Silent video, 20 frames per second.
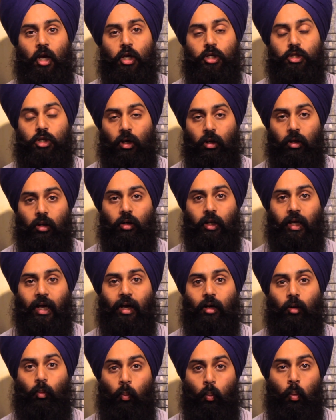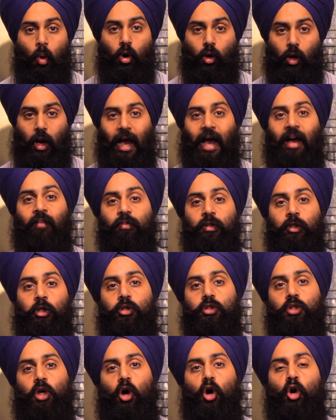to look at what
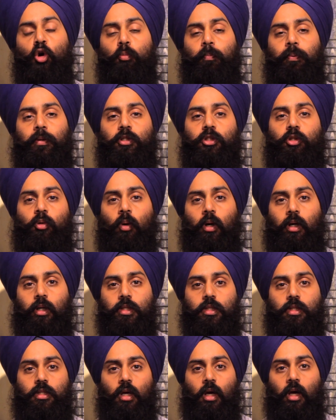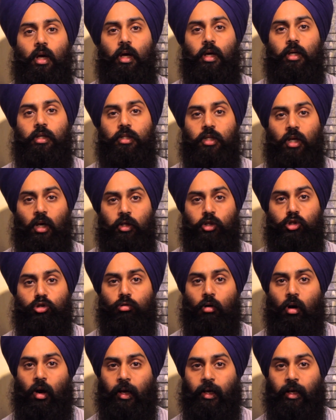avenues are open to us to
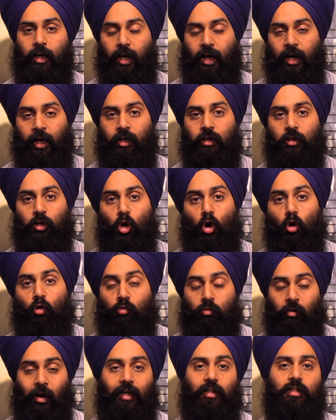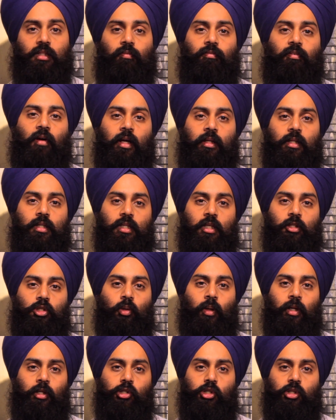try and rectify the
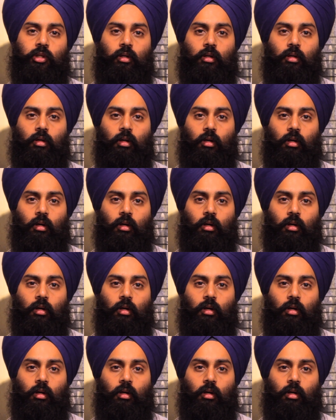situation.